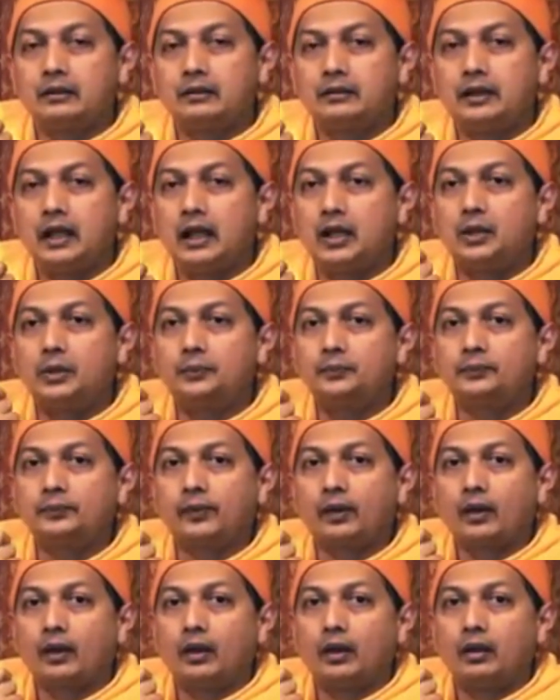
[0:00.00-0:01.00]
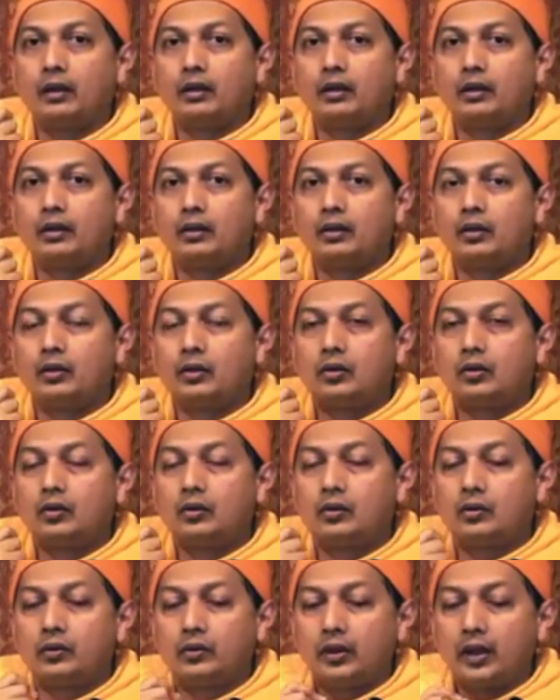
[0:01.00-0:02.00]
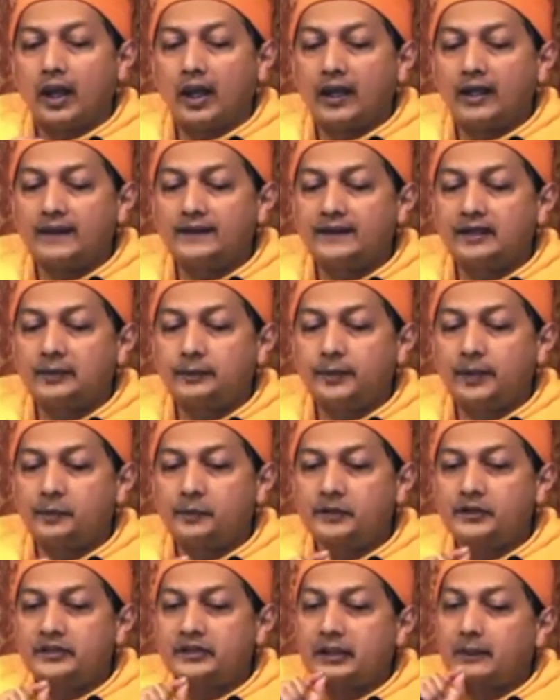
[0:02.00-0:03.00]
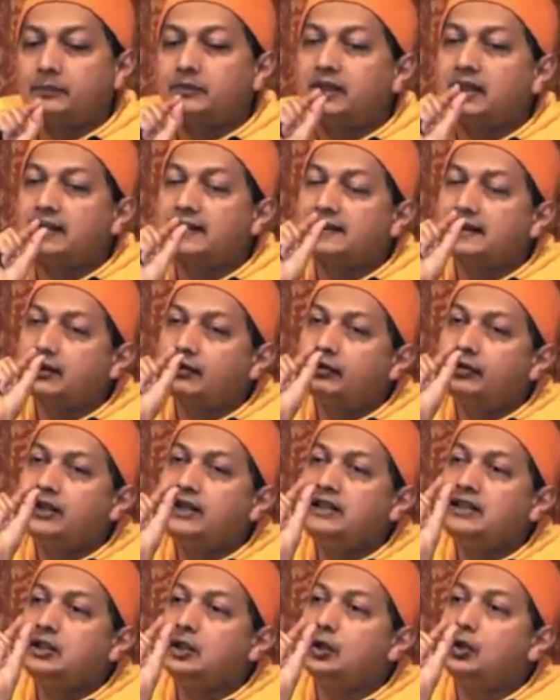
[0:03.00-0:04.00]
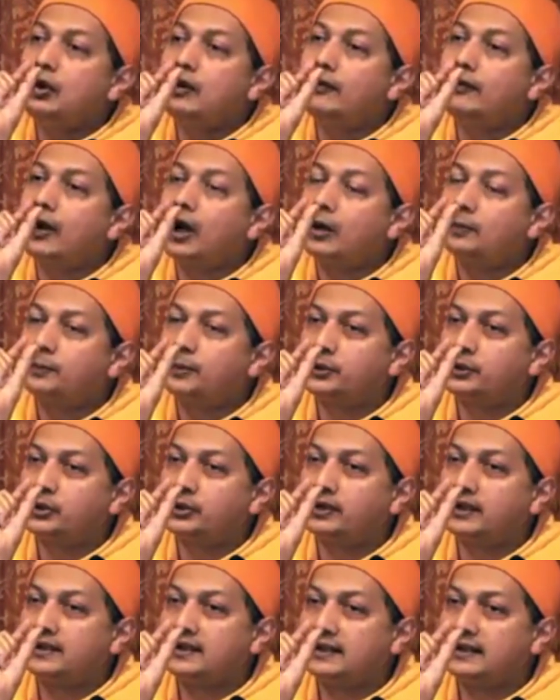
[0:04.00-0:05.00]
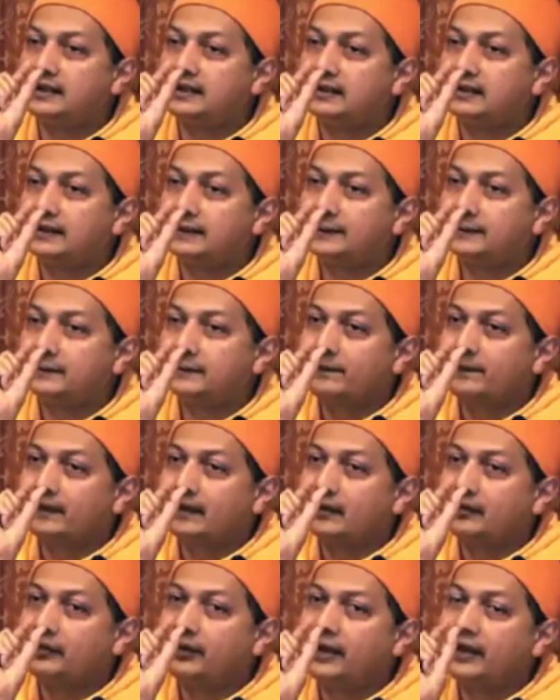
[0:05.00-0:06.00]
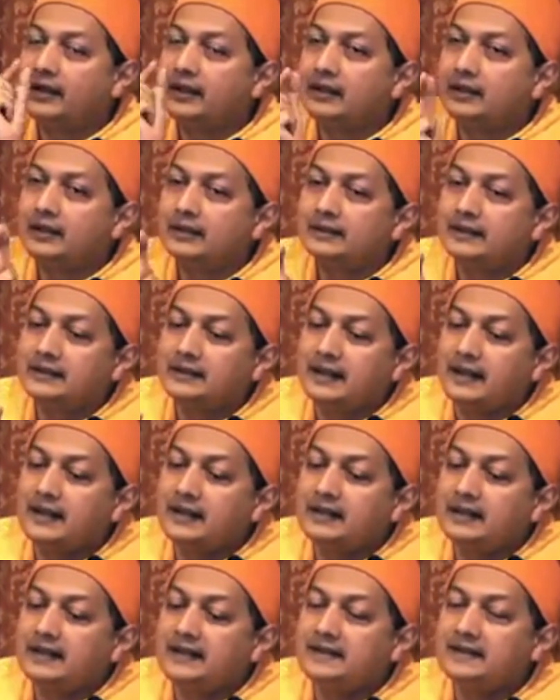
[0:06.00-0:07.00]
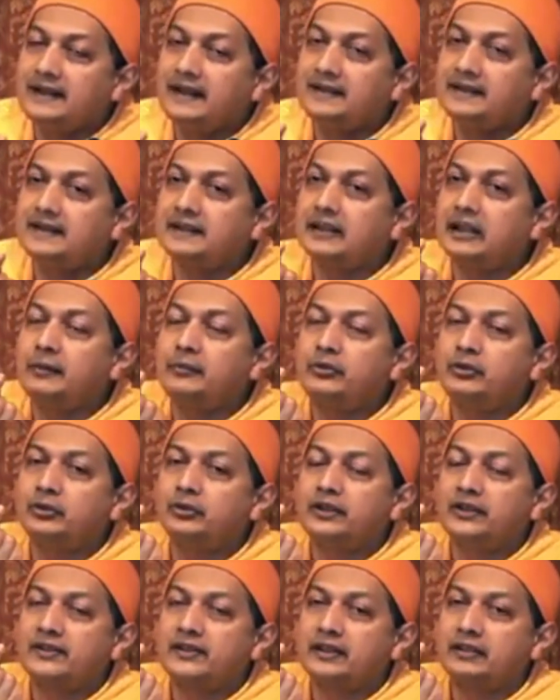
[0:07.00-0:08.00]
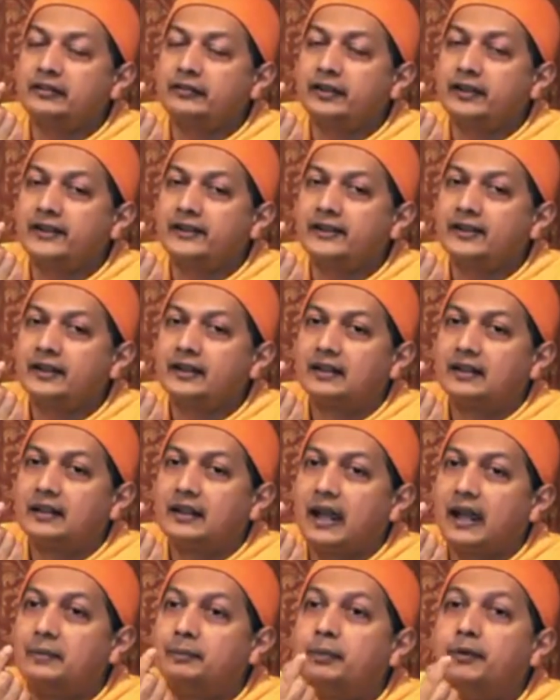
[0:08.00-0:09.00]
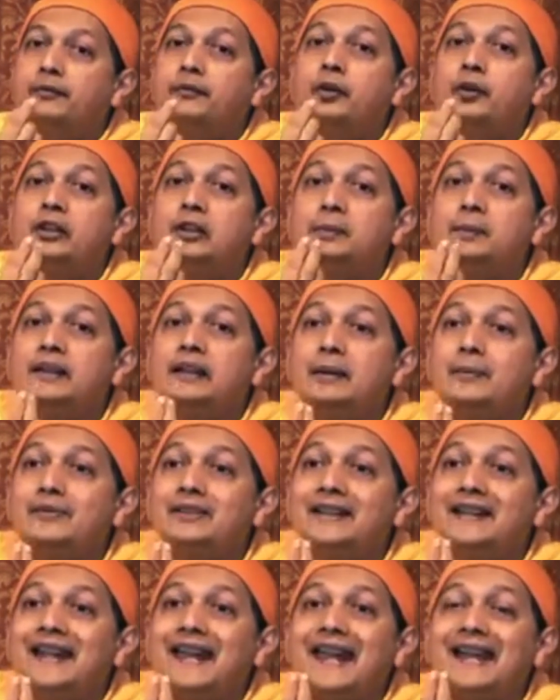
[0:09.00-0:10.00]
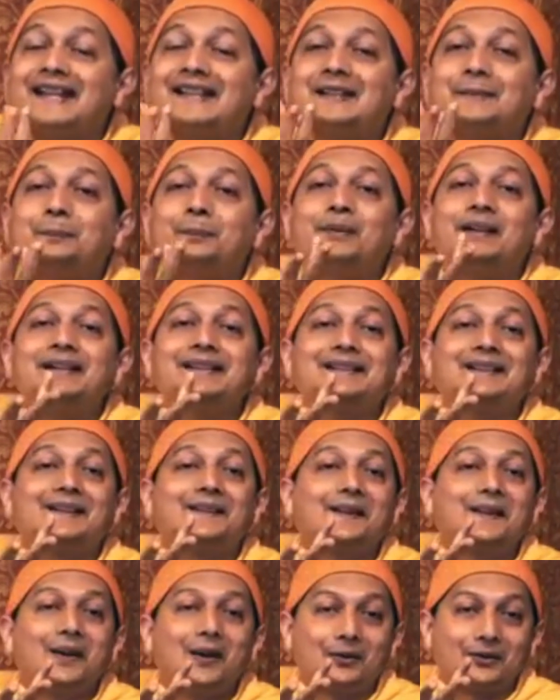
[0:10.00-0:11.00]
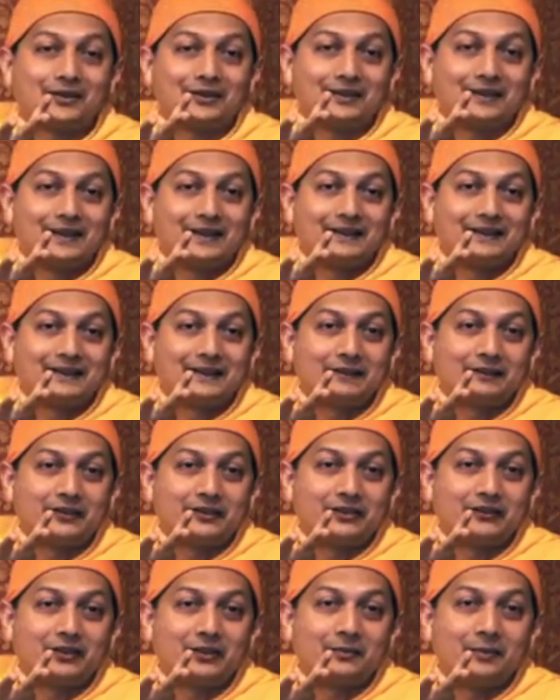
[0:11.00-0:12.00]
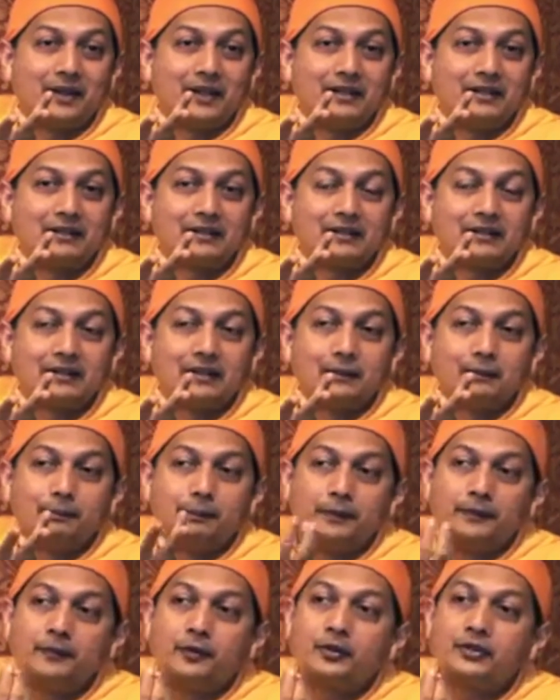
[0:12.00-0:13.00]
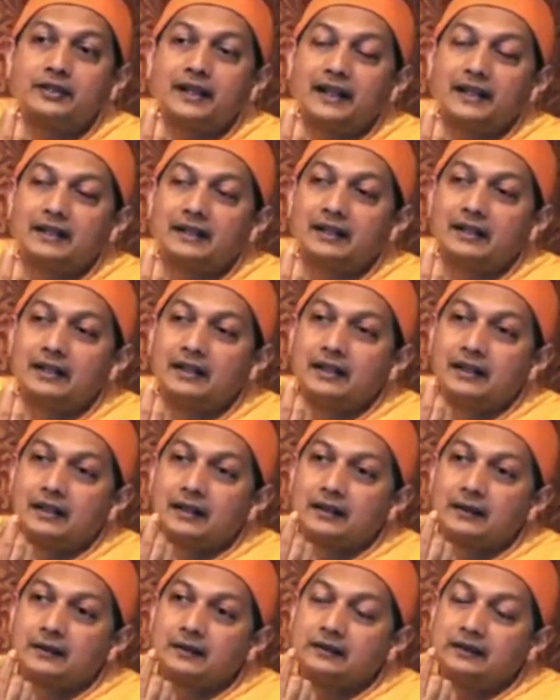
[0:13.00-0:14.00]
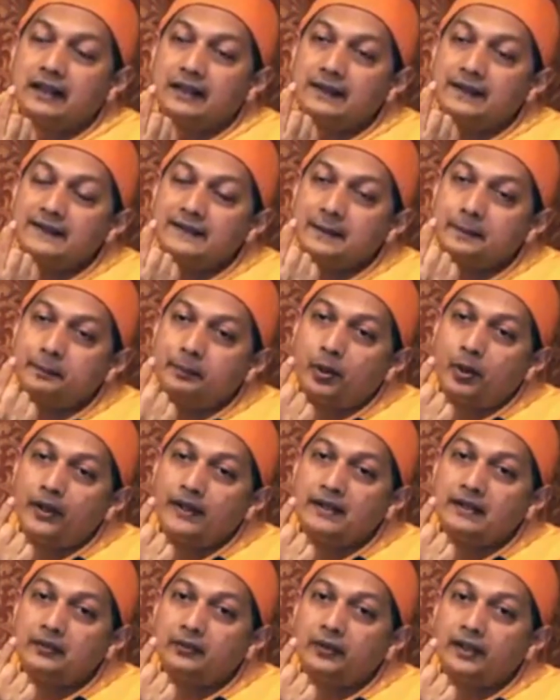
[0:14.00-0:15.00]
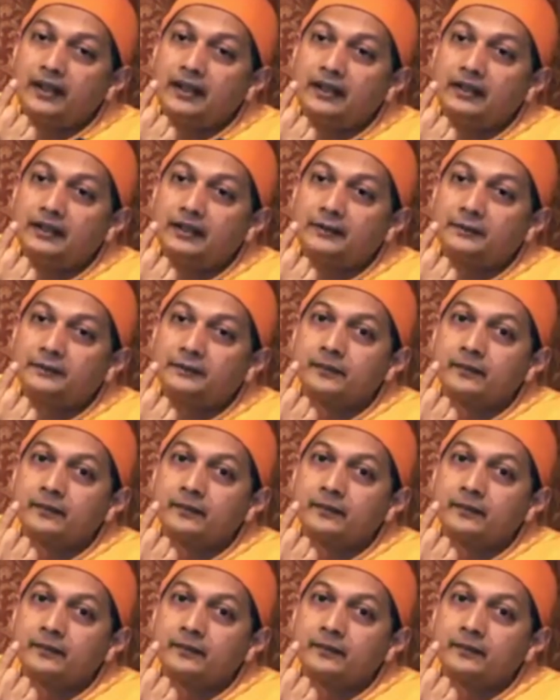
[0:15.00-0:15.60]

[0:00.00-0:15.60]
Now, as it bubbles up, there is a window of opportunity where the tendency as it comes to the surface, and before it becomes an expressed thought at the surface of the mind, before that, there is a point where